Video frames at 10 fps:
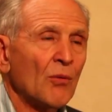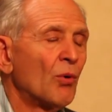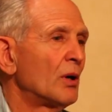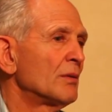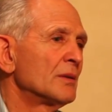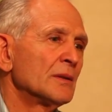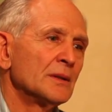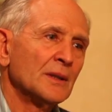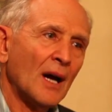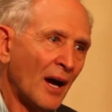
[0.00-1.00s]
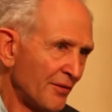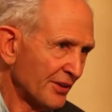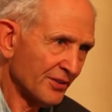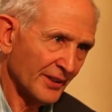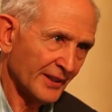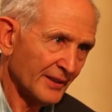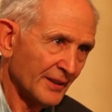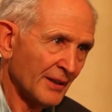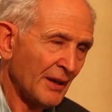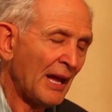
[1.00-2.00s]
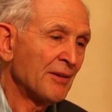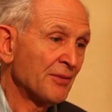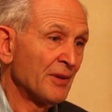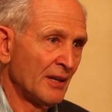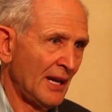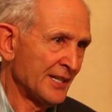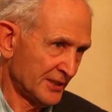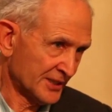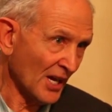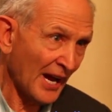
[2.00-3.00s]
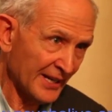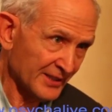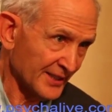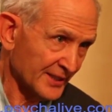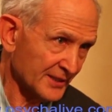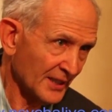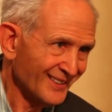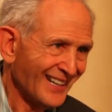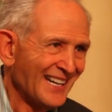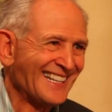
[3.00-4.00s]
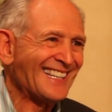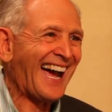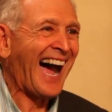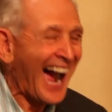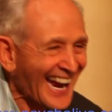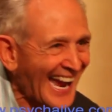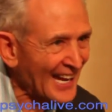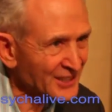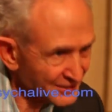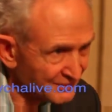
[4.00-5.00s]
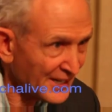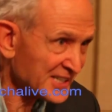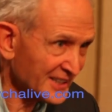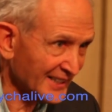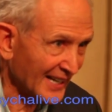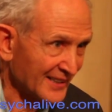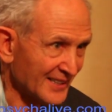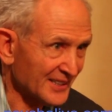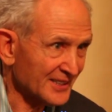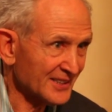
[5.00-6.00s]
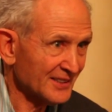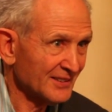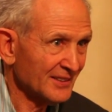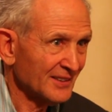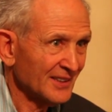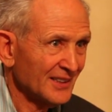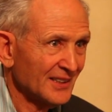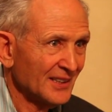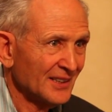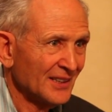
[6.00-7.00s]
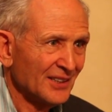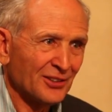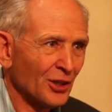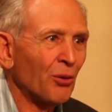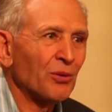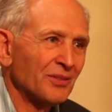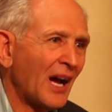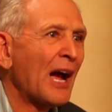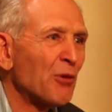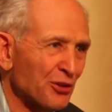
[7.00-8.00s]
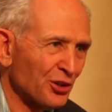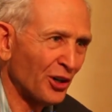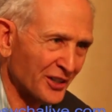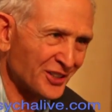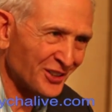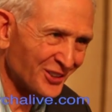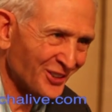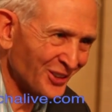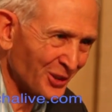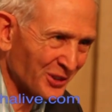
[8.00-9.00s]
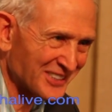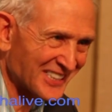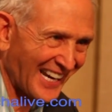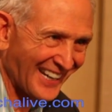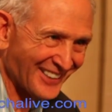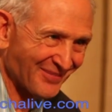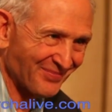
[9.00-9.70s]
Well, obviously, as a scientist, I had to investigate this. Of course. So I was hooked, you could say.